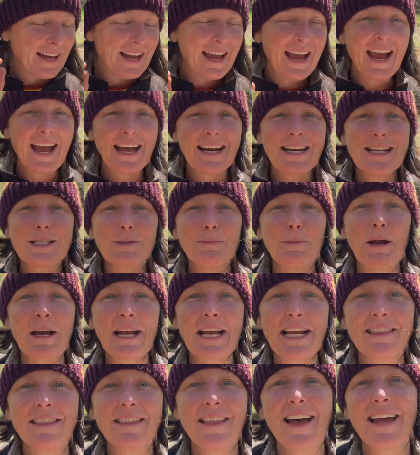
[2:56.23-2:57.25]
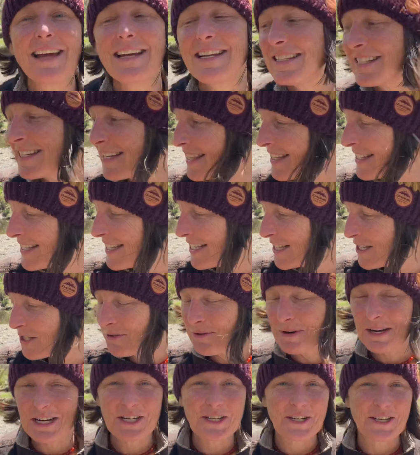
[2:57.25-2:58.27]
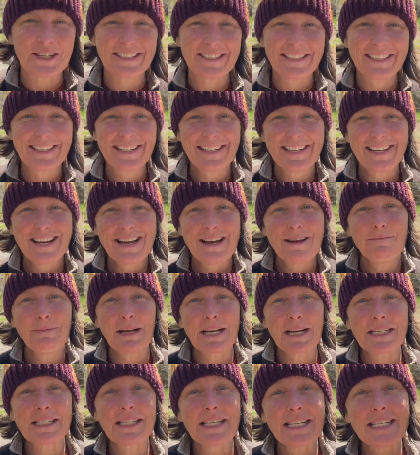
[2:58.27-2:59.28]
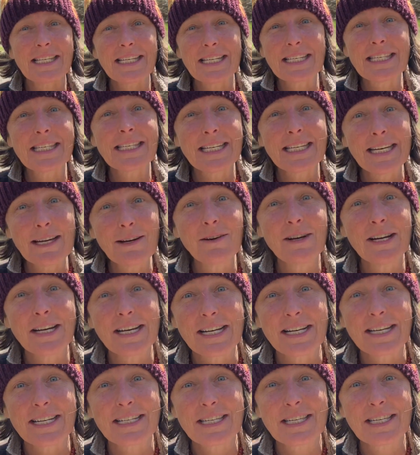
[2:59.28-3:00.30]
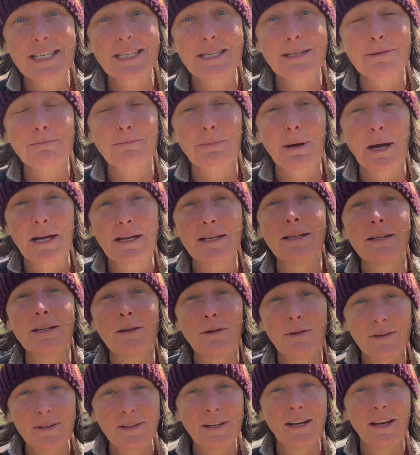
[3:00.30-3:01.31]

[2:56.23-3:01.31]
And it's bringing light to the situation because this is serious, but you